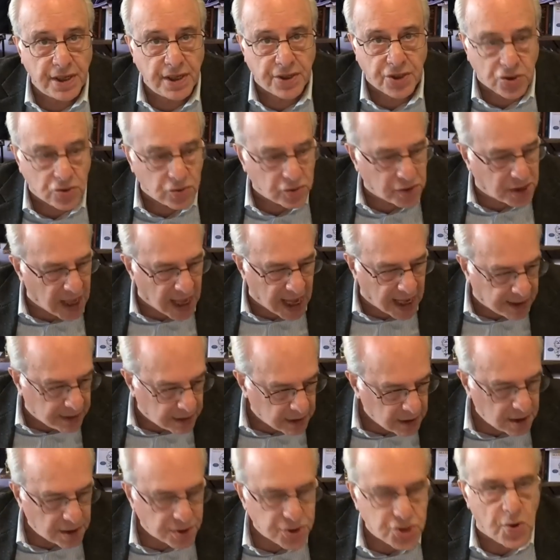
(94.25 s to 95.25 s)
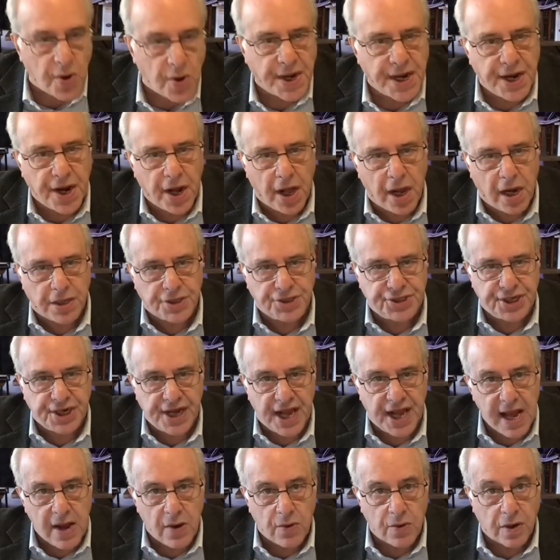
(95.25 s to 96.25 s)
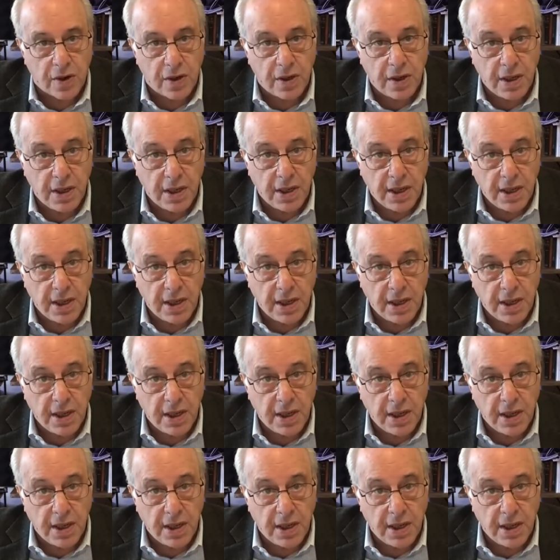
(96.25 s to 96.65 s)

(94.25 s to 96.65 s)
you get $20 an hour,